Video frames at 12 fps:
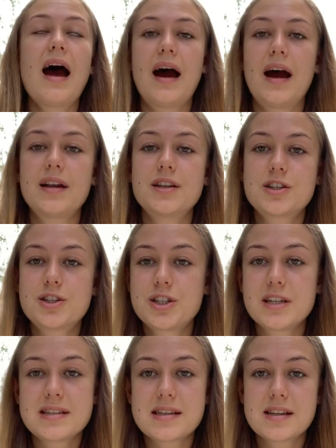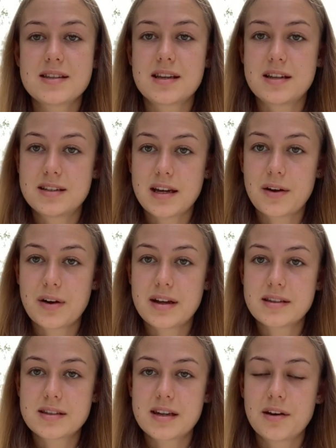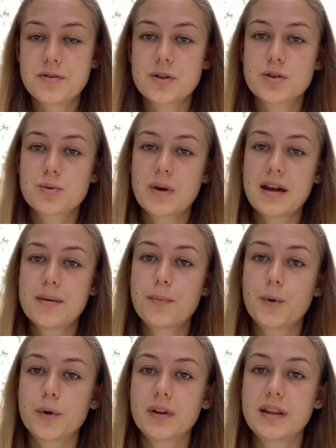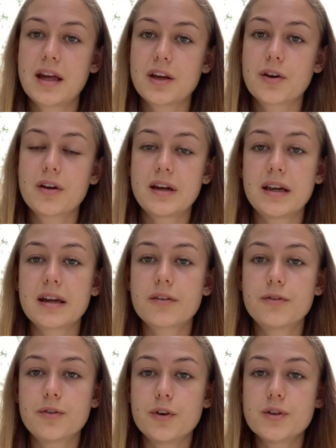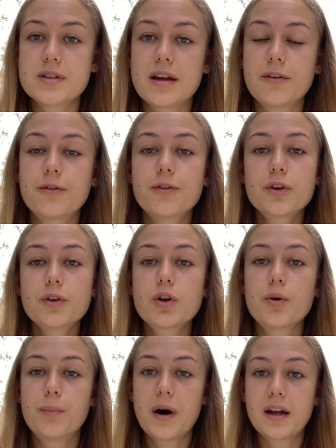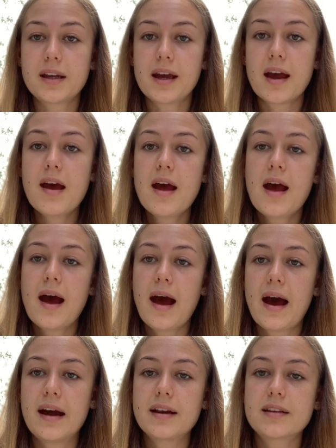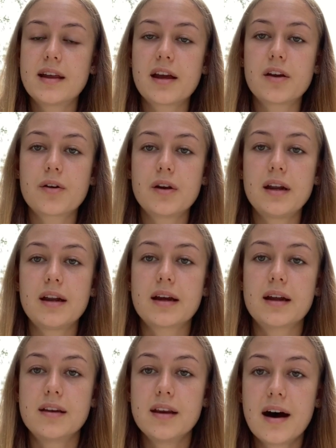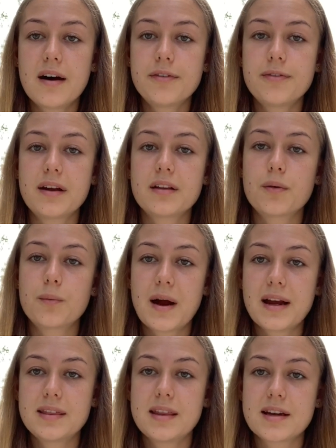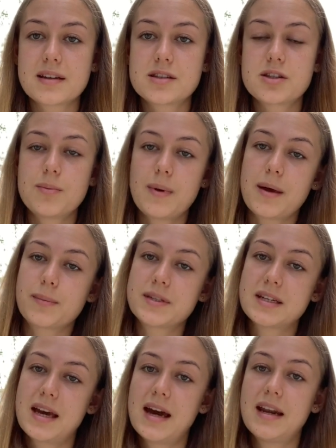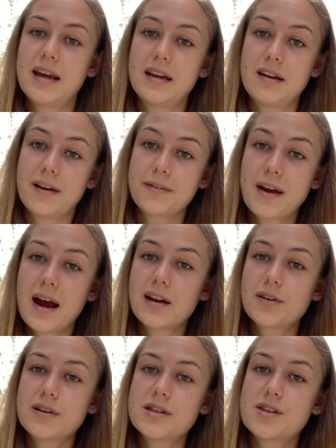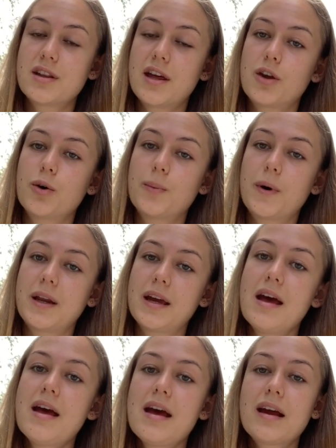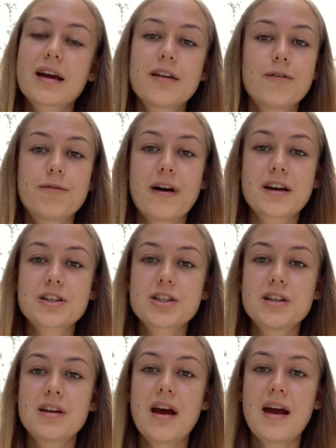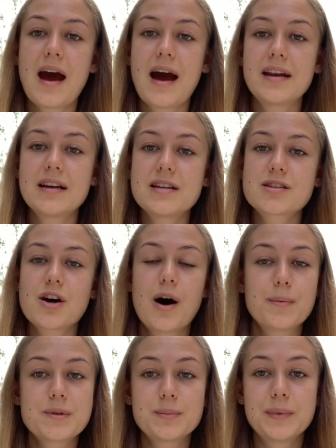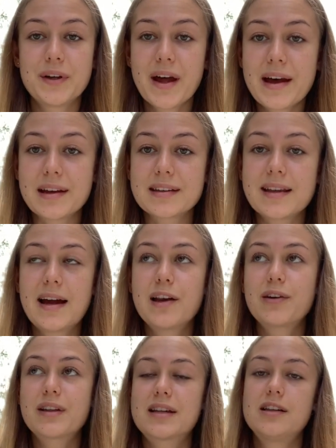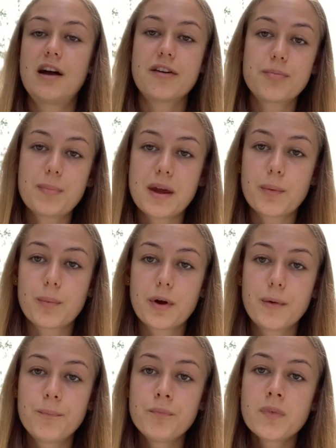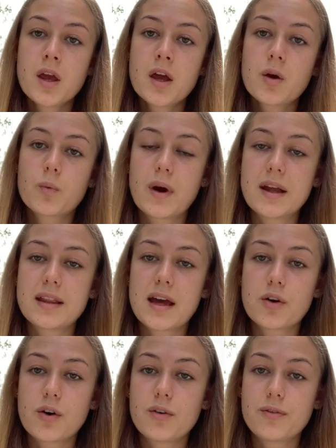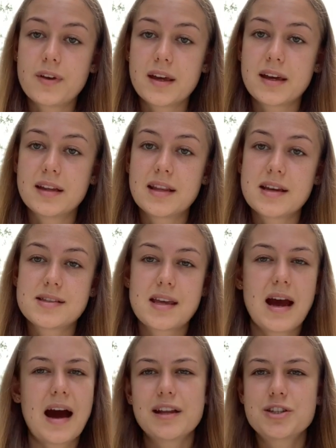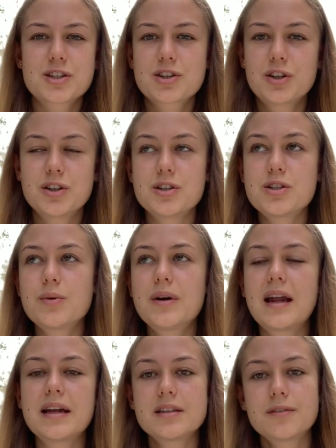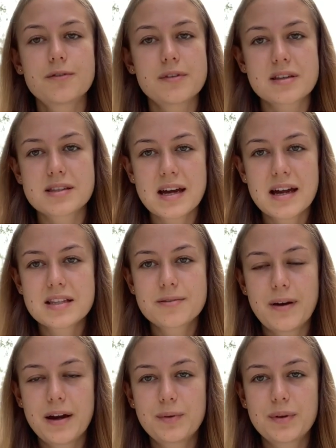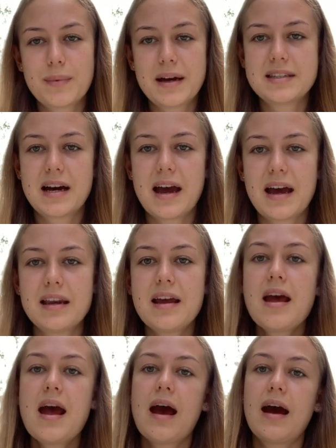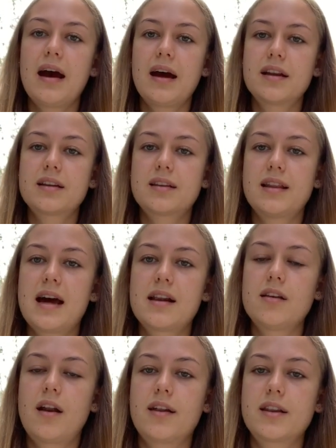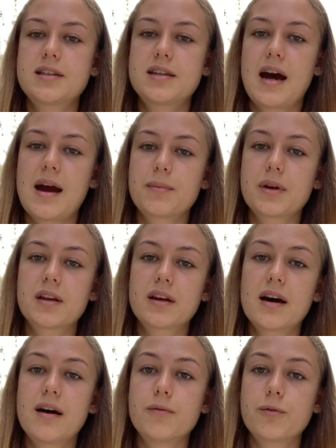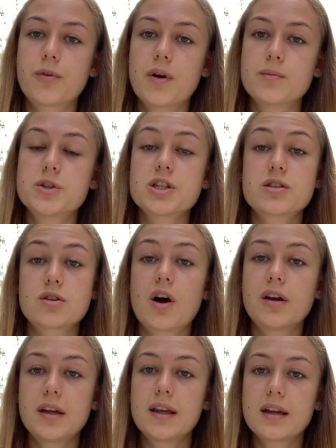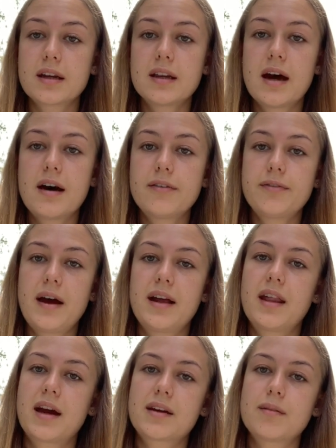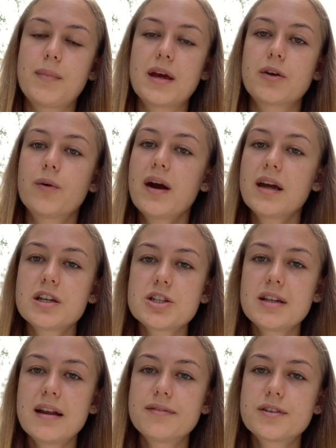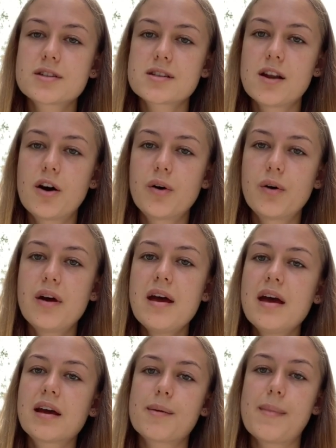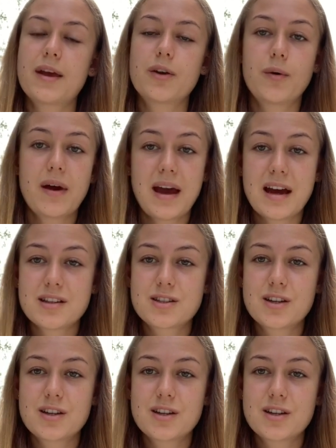and cheeses and dairy and stuff. So it's really important that you're eating foods that fuel your body, and that you're eating enough and the right things to be able to get in enough calories so that your body can function at its optimal health. I know that a lot of people, when they go vegan, they say, I just couldn't do it, I didn't feel satisfied with my diet, and that a lot of the time can come from just not eating enough, and that can make your energy levels low, can make your hair